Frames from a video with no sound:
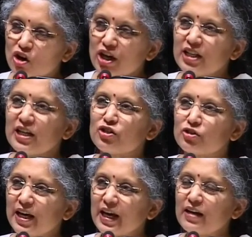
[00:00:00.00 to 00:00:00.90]
joy that
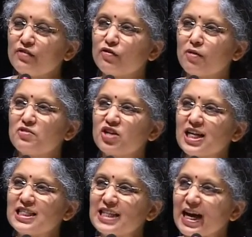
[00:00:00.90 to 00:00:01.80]
you get from
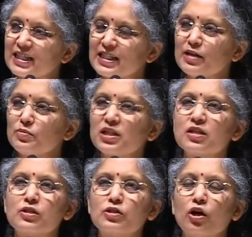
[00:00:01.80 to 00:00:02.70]
transacting
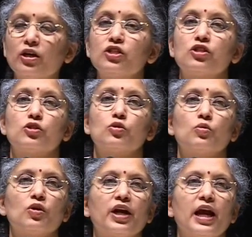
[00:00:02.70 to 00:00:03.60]
with this knowledge is
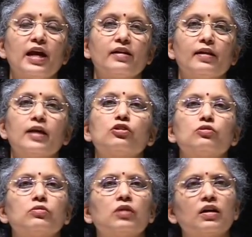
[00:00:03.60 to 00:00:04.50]
so great
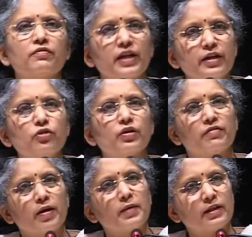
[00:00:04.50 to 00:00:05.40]
that you are willing to
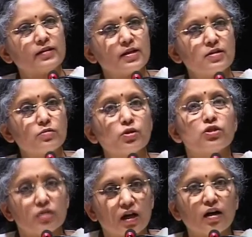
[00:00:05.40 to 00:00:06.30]
give up other things
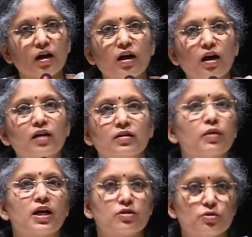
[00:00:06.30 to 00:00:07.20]
which
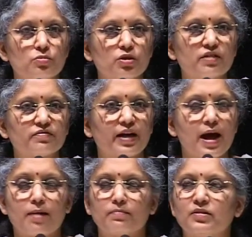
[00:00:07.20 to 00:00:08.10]
otherwise you would have
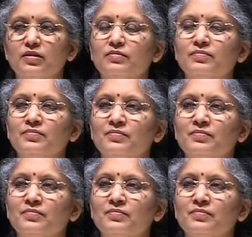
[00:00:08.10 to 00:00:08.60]
grabbed.